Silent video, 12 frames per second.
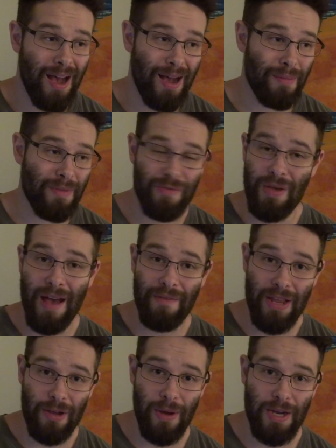um, if you have
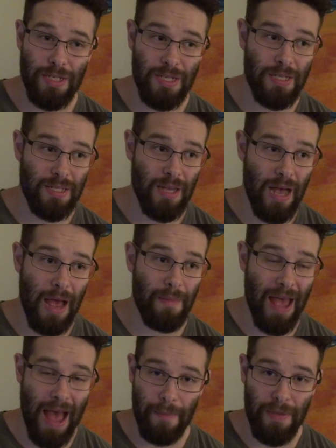any questions,
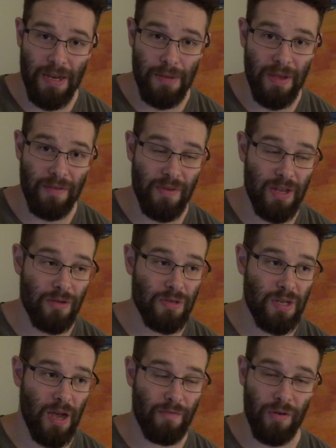I'm happy to make
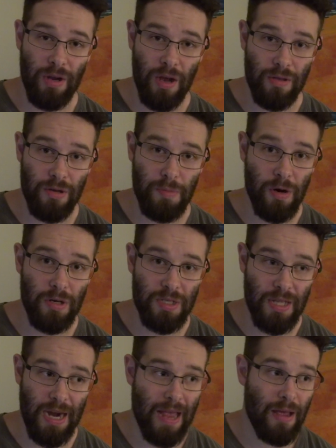videos covering other
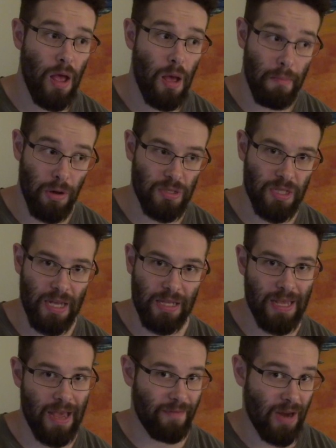parts that I most
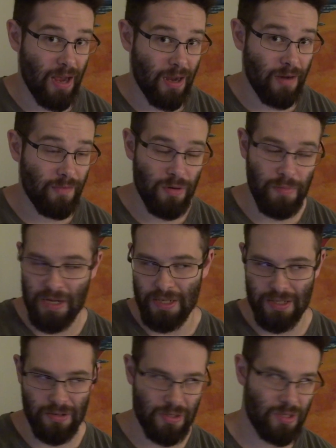likely have not covered
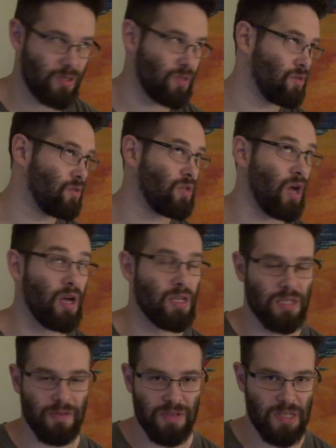because there's
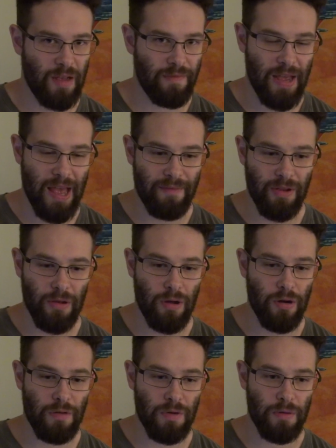tons of stuff I haven't
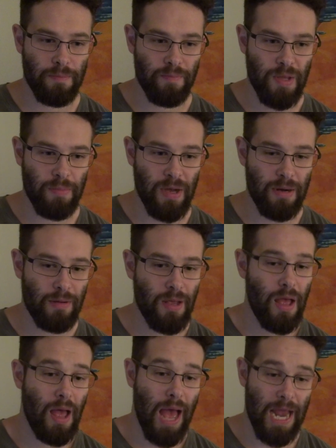gone over. But
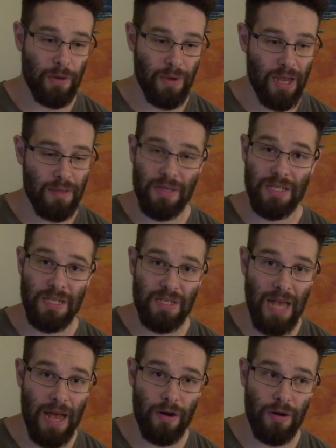anyway, this is
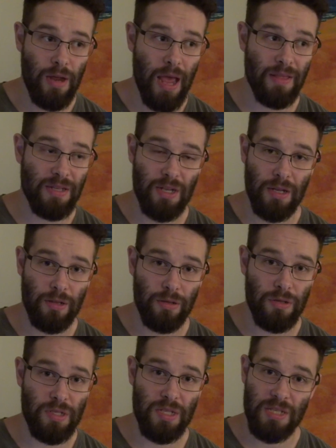Saturn, and this
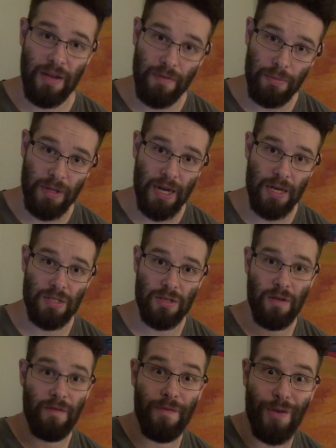concludes the seven
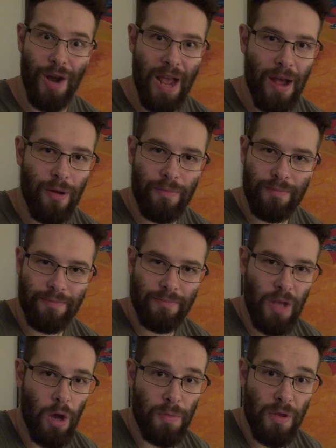planets for now.
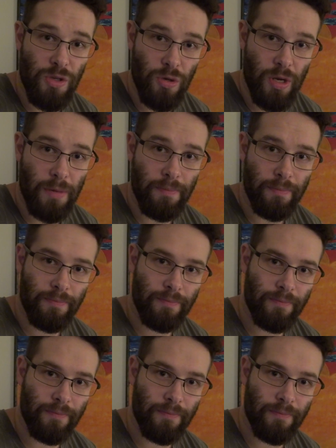Hope you enjoyed.